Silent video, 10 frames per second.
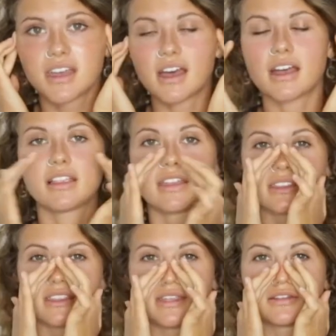I like
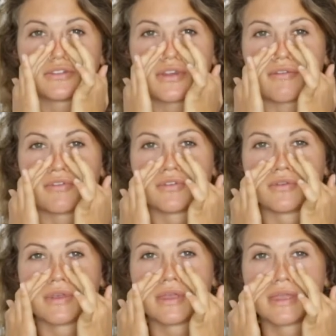to then
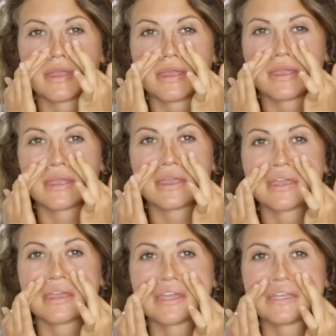travel
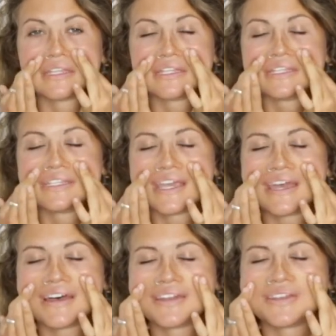
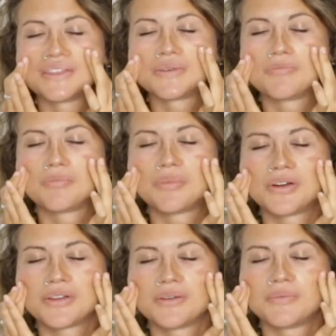down the
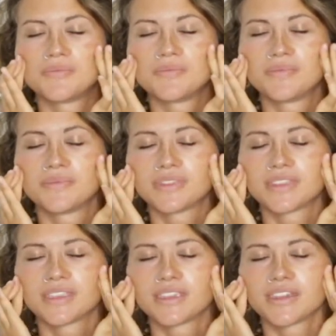bottom
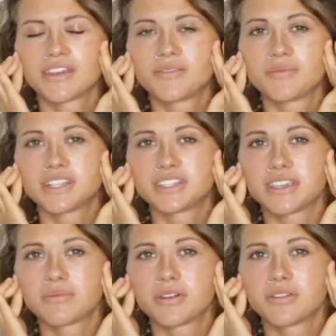of my
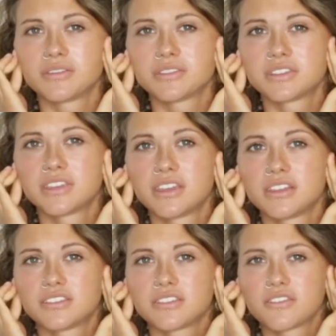cheekbones.
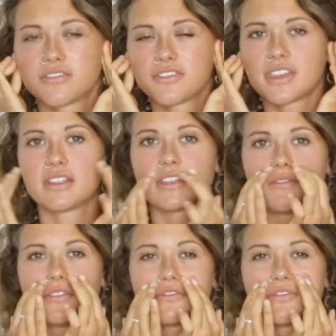So you'll feel,
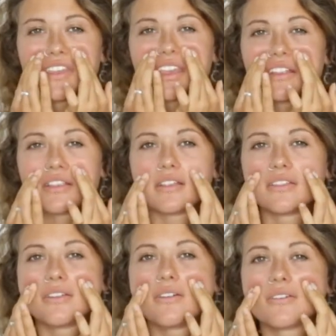if you feel
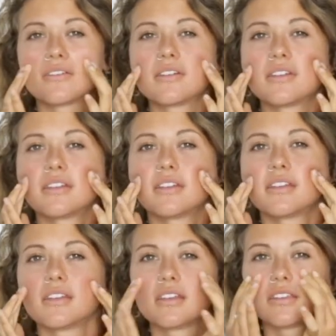along
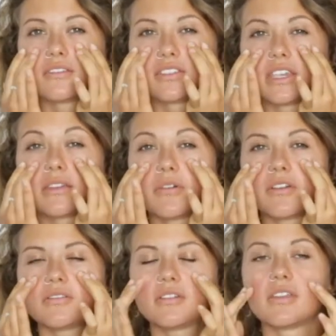your
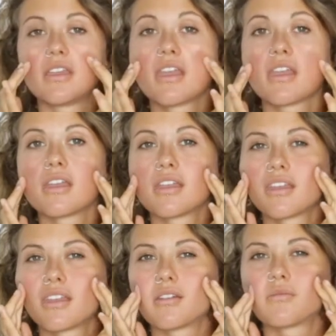cheekbone,
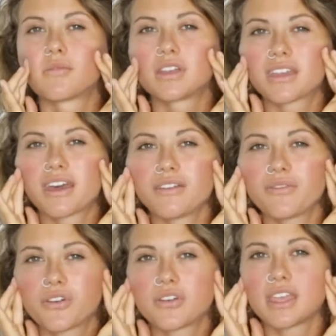we're kind of
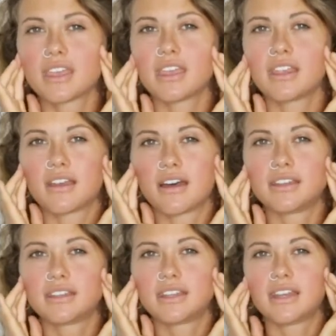hooking in
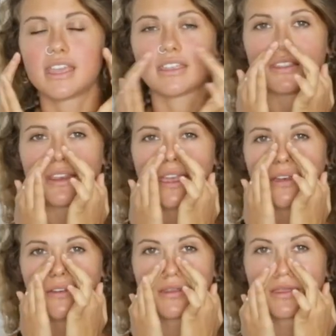underneath now.